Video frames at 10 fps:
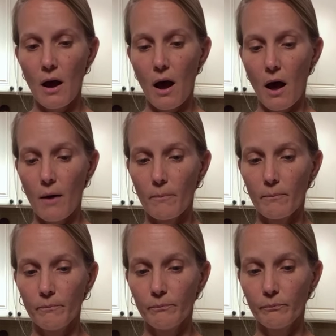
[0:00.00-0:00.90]
Um,
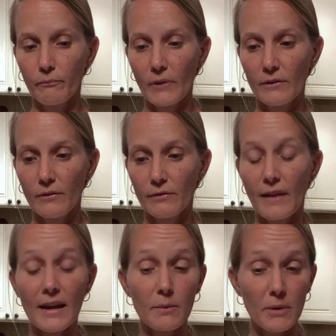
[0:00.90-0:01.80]

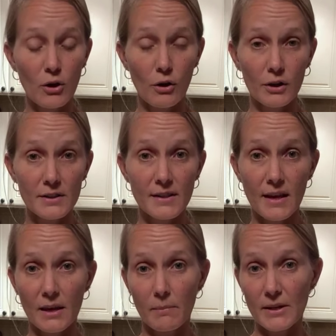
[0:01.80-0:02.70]
they can be cooked, they
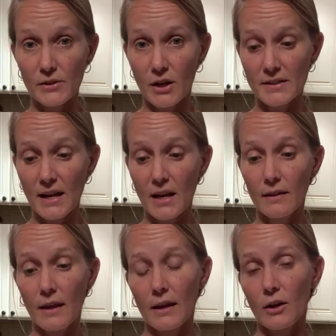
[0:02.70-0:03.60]
can be
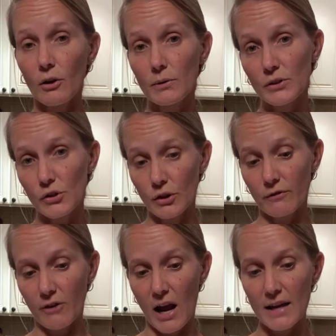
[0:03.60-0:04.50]
sauteed, they can go in stir
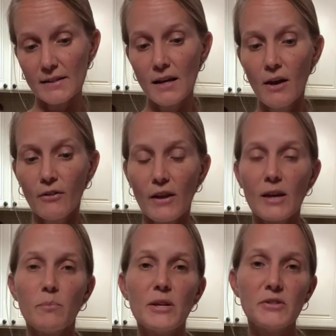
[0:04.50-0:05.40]
fries, they
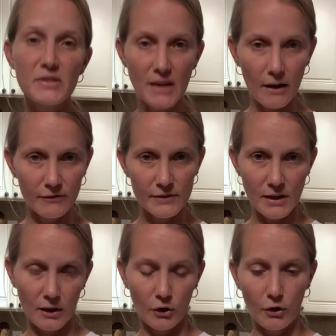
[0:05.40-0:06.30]
can be stuffed
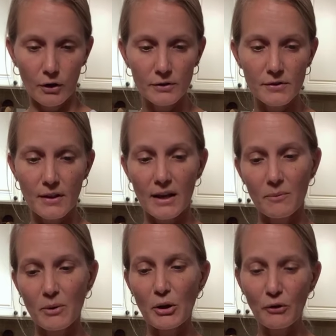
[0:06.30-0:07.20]
and cooked, they
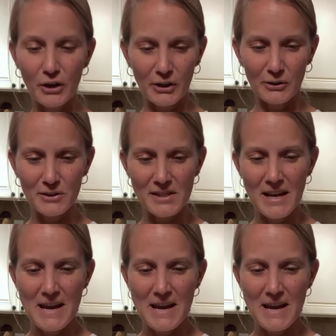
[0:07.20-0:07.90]
can be grilled.